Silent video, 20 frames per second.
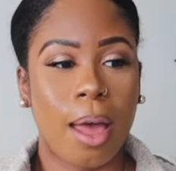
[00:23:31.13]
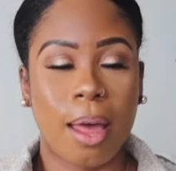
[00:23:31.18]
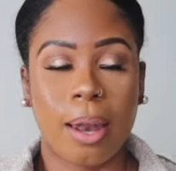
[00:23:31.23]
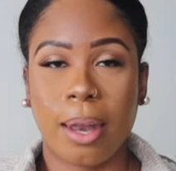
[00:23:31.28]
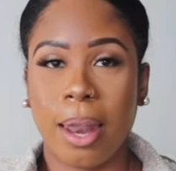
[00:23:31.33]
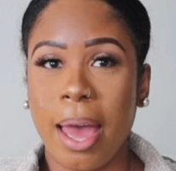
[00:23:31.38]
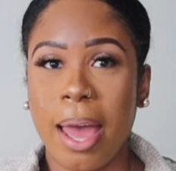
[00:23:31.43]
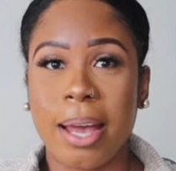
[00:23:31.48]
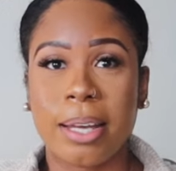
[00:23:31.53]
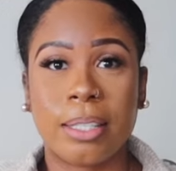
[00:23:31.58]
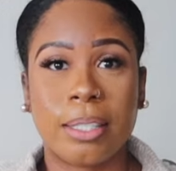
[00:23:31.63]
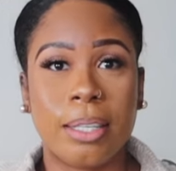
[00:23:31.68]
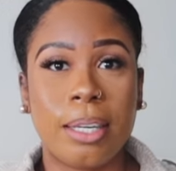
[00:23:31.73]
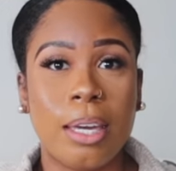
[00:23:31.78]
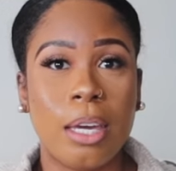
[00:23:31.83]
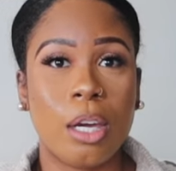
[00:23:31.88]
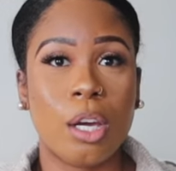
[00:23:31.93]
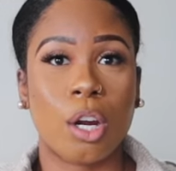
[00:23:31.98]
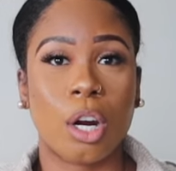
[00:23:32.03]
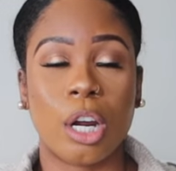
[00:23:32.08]
last
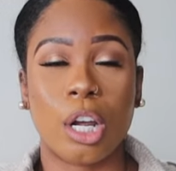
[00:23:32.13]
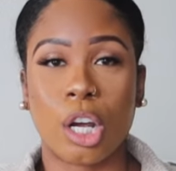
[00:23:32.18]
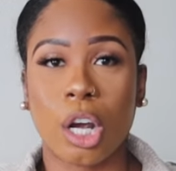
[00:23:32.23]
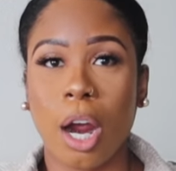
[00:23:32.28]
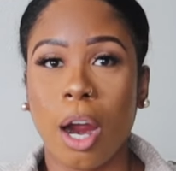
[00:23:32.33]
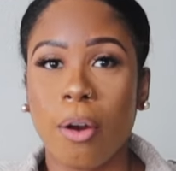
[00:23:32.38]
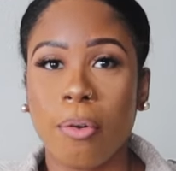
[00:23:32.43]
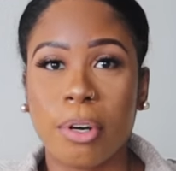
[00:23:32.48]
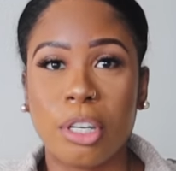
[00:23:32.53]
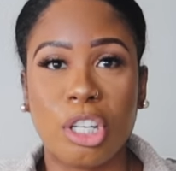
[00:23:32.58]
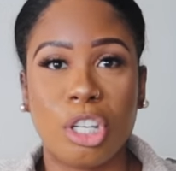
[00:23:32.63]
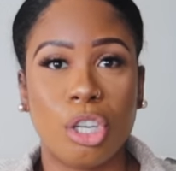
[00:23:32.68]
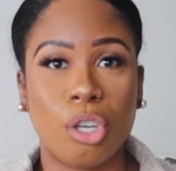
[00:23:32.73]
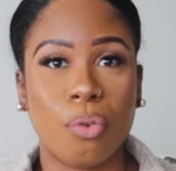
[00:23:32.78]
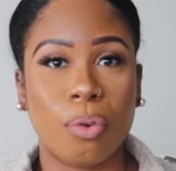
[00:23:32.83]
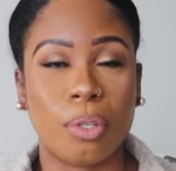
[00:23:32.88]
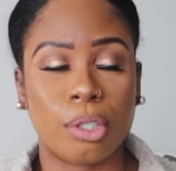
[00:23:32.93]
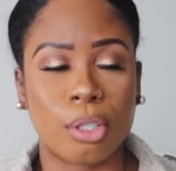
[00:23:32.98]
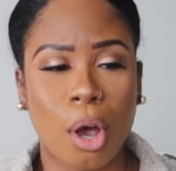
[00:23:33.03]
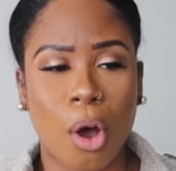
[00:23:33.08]
year encouraging
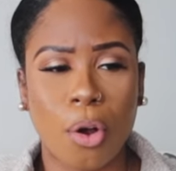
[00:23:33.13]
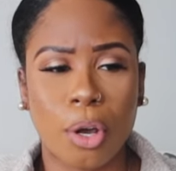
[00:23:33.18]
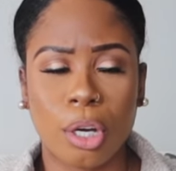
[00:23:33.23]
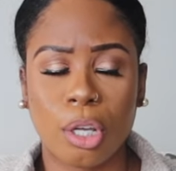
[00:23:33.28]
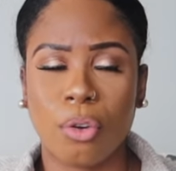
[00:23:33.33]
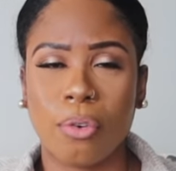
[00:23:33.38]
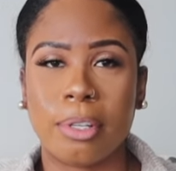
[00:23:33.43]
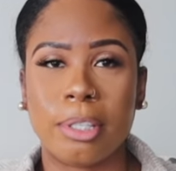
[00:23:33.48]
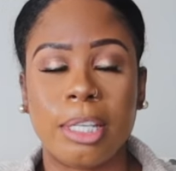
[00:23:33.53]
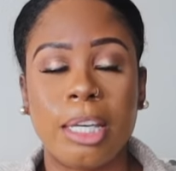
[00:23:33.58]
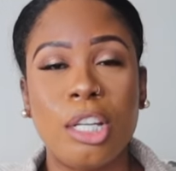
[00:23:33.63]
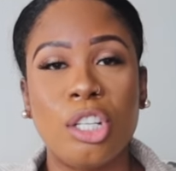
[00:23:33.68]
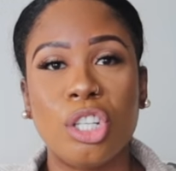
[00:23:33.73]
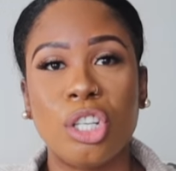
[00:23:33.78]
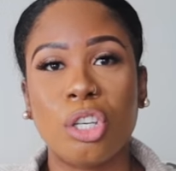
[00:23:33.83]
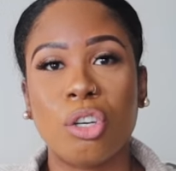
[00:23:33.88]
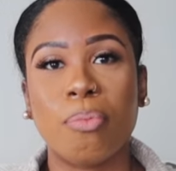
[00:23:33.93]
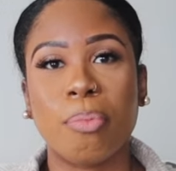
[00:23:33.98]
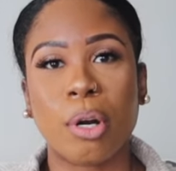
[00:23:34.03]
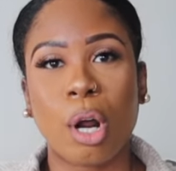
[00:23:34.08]
you and talking to you and teaching
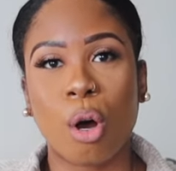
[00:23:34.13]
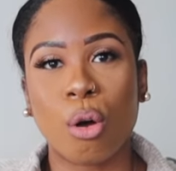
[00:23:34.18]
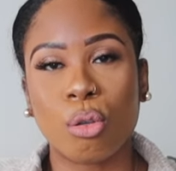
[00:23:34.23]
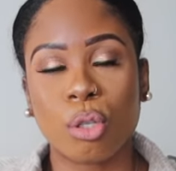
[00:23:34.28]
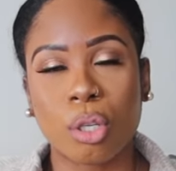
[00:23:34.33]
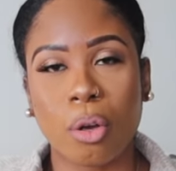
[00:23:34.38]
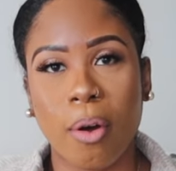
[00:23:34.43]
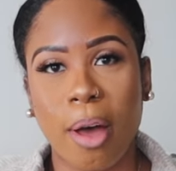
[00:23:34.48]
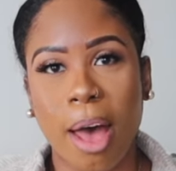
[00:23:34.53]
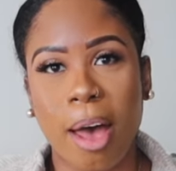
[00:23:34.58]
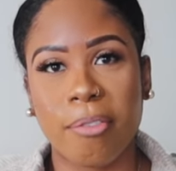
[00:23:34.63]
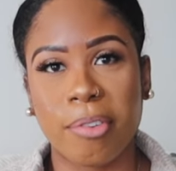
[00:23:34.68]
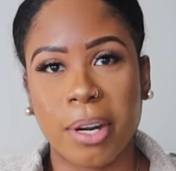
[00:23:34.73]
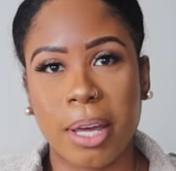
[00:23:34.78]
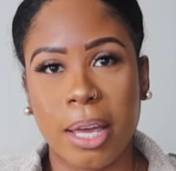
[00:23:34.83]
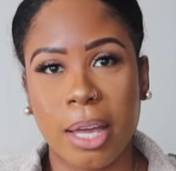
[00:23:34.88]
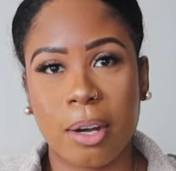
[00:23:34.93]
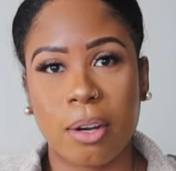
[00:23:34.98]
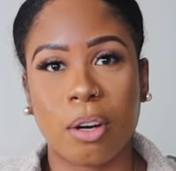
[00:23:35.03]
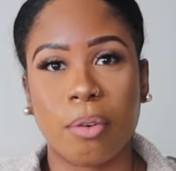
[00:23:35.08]
you but also having an
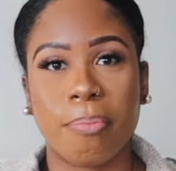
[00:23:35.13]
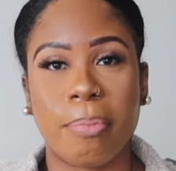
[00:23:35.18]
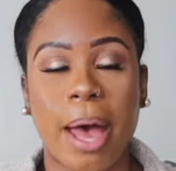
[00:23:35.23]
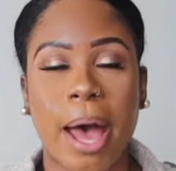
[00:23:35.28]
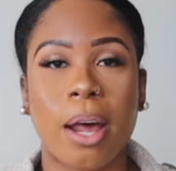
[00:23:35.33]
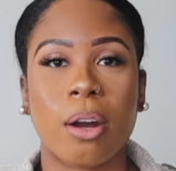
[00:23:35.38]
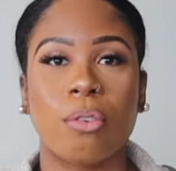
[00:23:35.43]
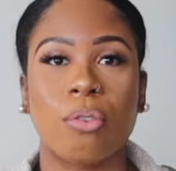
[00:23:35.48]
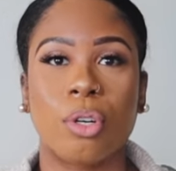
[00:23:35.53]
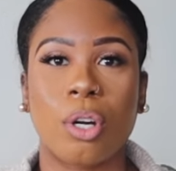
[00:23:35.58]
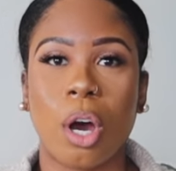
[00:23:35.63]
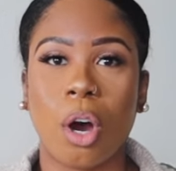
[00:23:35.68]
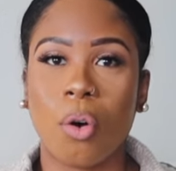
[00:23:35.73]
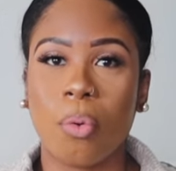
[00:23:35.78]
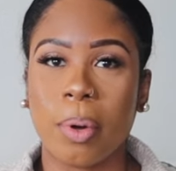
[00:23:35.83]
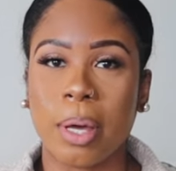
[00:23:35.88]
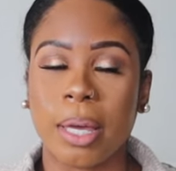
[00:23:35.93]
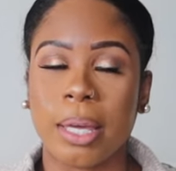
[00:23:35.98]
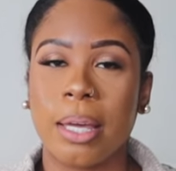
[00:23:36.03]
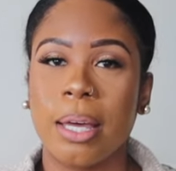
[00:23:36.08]
inner battle
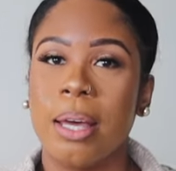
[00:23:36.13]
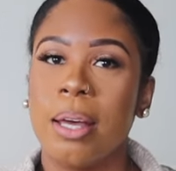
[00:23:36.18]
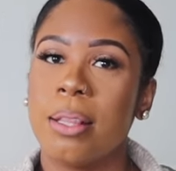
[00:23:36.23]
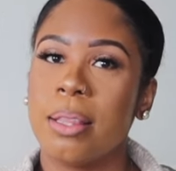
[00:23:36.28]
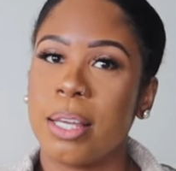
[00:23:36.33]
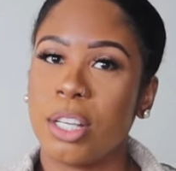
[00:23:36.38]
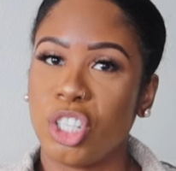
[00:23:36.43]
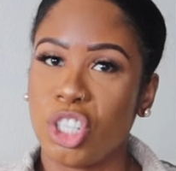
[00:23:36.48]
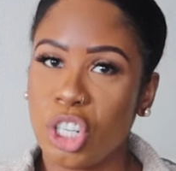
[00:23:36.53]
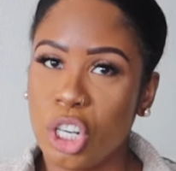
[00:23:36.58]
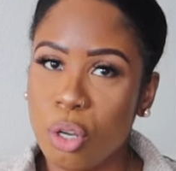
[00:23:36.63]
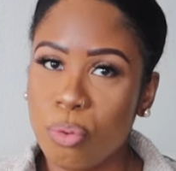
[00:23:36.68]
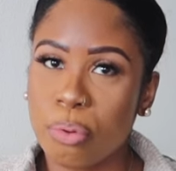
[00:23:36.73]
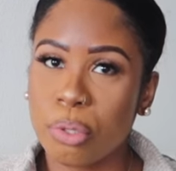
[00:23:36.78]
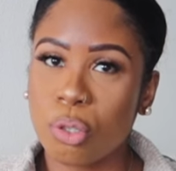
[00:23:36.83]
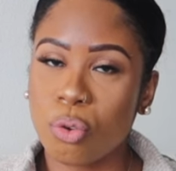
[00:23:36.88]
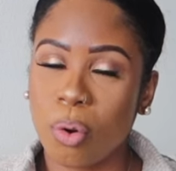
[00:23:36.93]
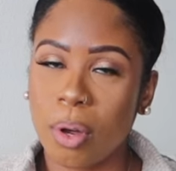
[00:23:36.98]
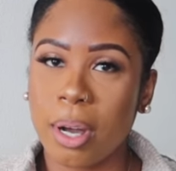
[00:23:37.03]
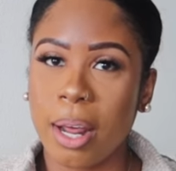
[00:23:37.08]
knowing that she
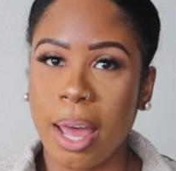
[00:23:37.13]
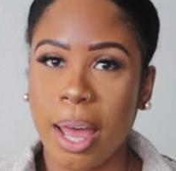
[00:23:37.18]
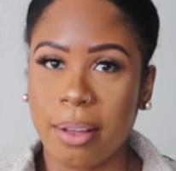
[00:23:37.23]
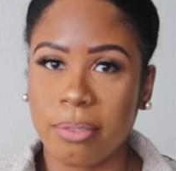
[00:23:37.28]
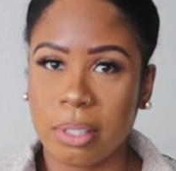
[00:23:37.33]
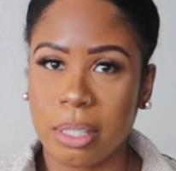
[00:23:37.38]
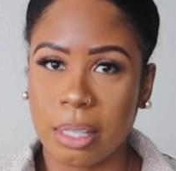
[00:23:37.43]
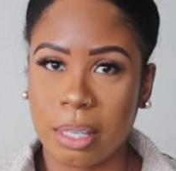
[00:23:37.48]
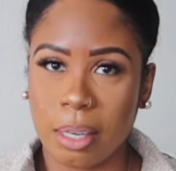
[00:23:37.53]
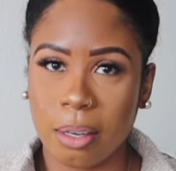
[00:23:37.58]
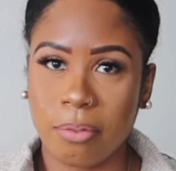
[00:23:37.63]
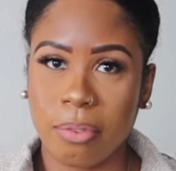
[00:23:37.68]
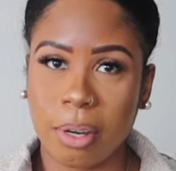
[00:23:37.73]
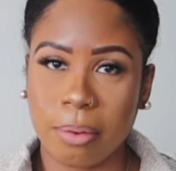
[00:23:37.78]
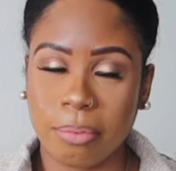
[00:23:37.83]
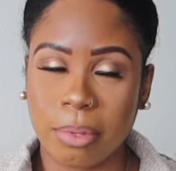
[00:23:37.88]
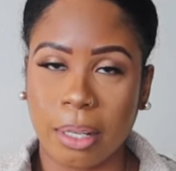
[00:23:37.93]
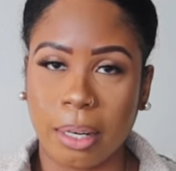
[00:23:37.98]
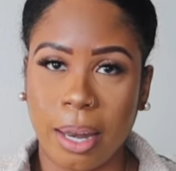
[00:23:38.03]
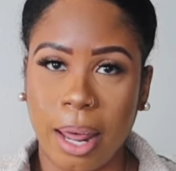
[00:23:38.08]
was going to have to give
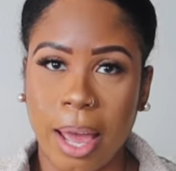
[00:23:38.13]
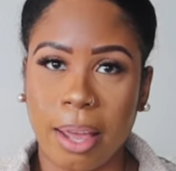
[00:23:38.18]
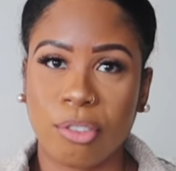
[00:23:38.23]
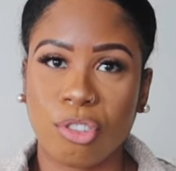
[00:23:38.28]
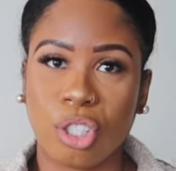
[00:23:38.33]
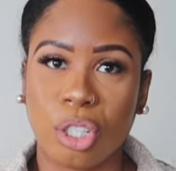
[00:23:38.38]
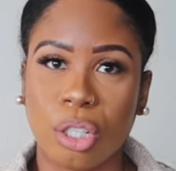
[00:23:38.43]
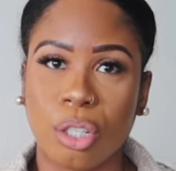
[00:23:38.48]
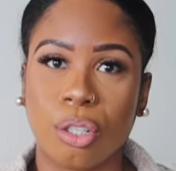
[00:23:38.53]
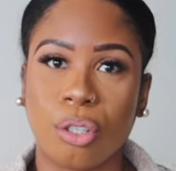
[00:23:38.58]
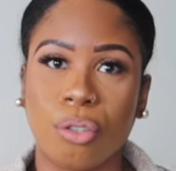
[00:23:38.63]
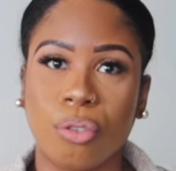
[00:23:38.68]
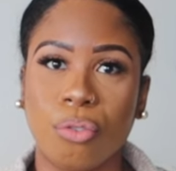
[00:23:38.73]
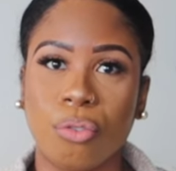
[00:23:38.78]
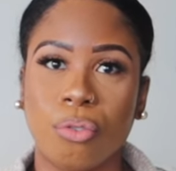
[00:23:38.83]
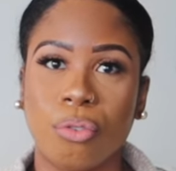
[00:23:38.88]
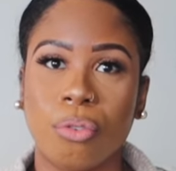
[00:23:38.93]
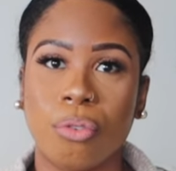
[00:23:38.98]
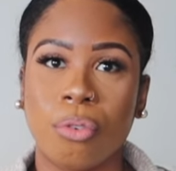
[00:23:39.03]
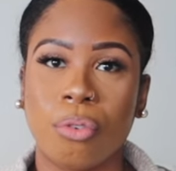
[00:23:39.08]
up the life she knew